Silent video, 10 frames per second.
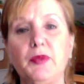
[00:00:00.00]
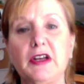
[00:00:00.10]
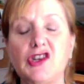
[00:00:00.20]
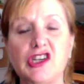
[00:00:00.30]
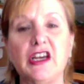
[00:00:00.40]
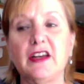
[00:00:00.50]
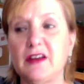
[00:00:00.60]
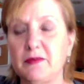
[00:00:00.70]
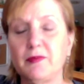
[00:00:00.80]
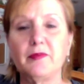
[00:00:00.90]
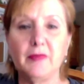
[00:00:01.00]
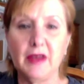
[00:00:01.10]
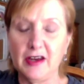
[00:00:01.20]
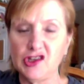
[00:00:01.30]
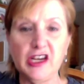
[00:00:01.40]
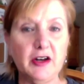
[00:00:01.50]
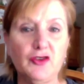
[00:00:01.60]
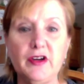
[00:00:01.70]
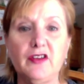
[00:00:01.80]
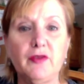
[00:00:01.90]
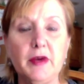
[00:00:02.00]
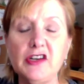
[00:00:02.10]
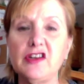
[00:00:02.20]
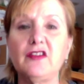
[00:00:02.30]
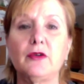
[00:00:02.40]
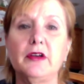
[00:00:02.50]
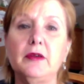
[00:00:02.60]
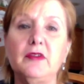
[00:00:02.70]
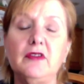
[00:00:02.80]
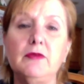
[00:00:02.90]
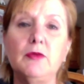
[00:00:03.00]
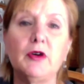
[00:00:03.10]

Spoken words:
and I started to realize she's a coach.